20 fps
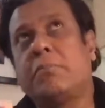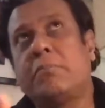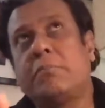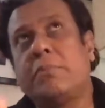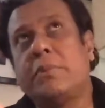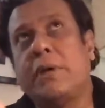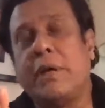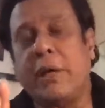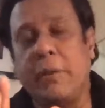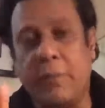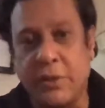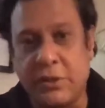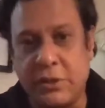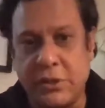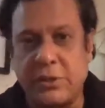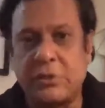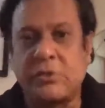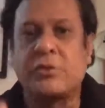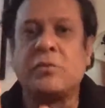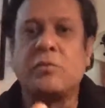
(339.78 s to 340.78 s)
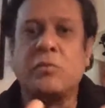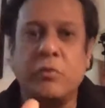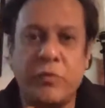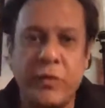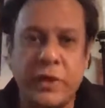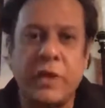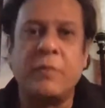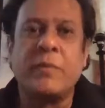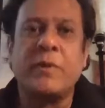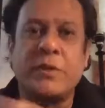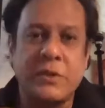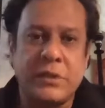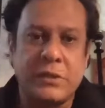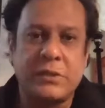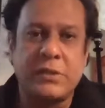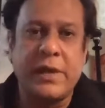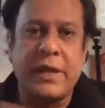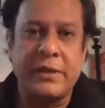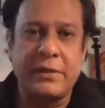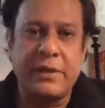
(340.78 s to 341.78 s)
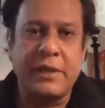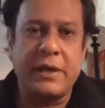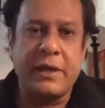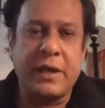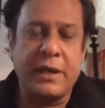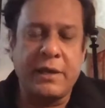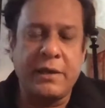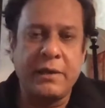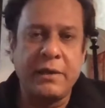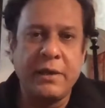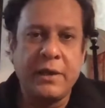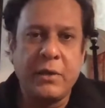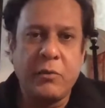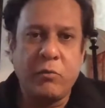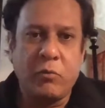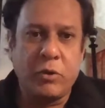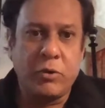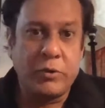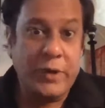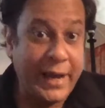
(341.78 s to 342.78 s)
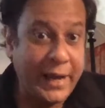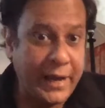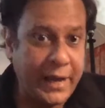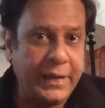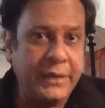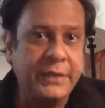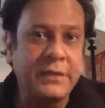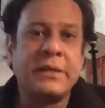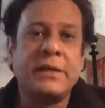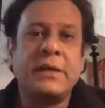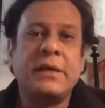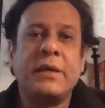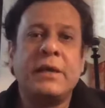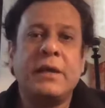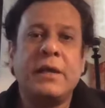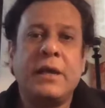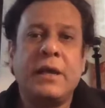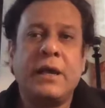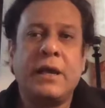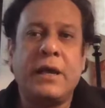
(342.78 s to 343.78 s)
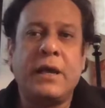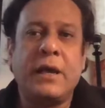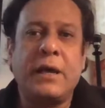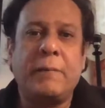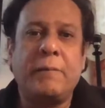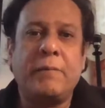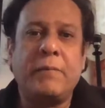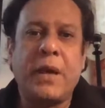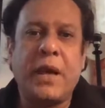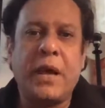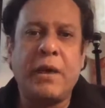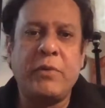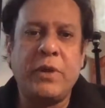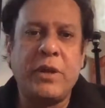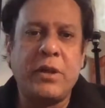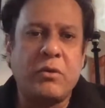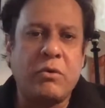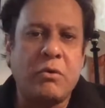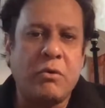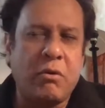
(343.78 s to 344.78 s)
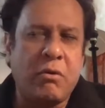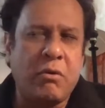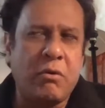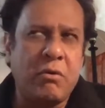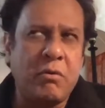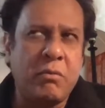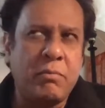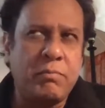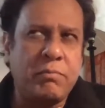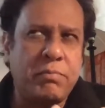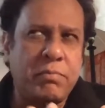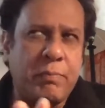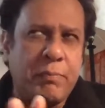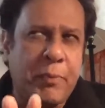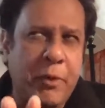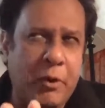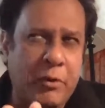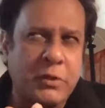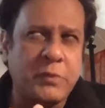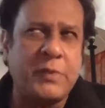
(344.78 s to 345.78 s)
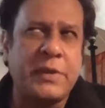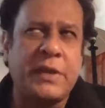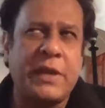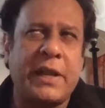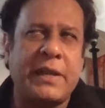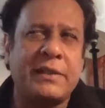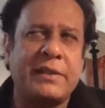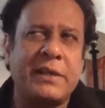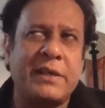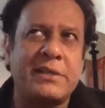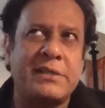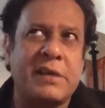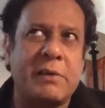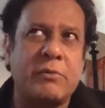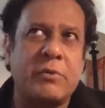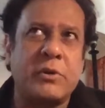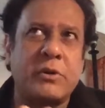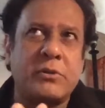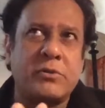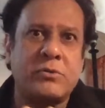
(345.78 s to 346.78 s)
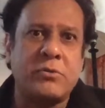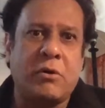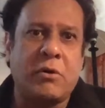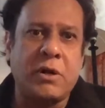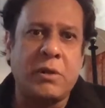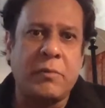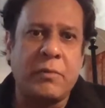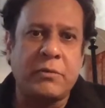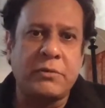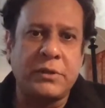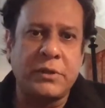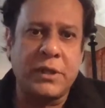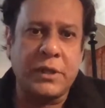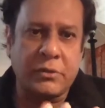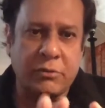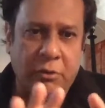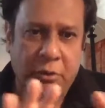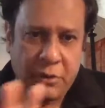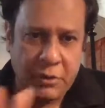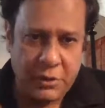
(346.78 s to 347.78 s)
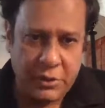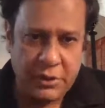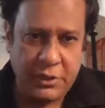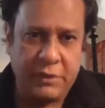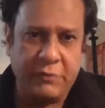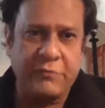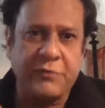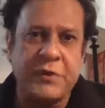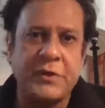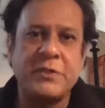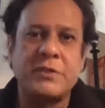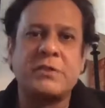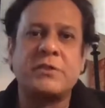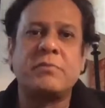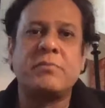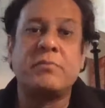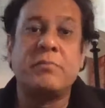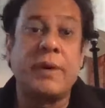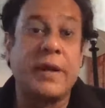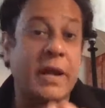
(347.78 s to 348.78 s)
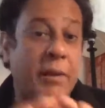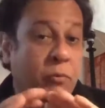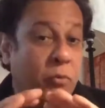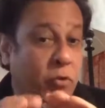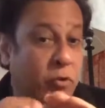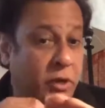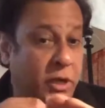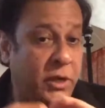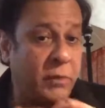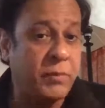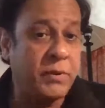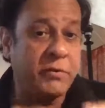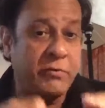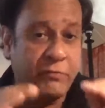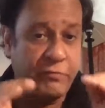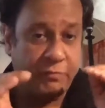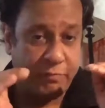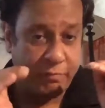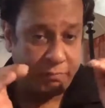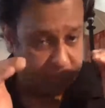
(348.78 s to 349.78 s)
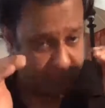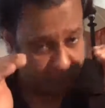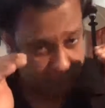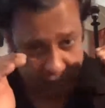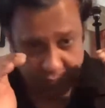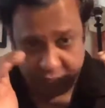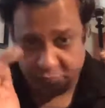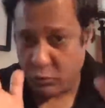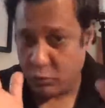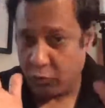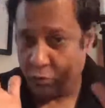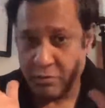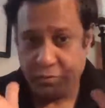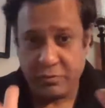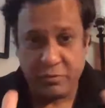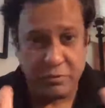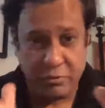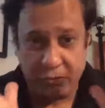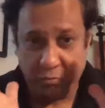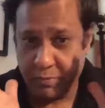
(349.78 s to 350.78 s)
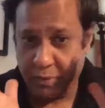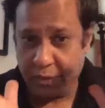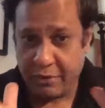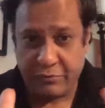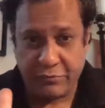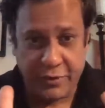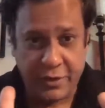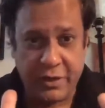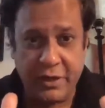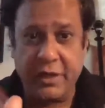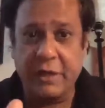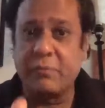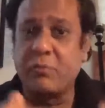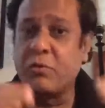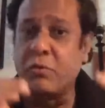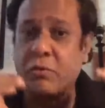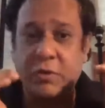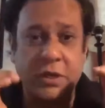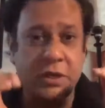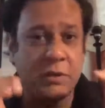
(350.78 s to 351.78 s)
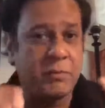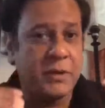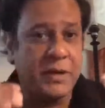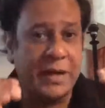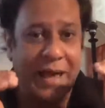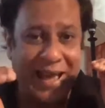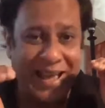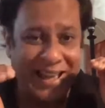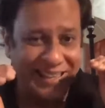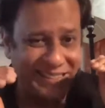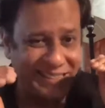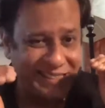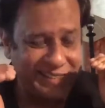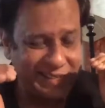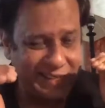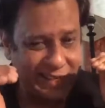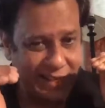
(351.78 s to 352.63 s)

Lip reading: the images or the moving images that I want to highlight. I will go approximately like this. I will talk about the technology thing first, but I'm going to keep it. Don't be afraid. I'm going to keep it as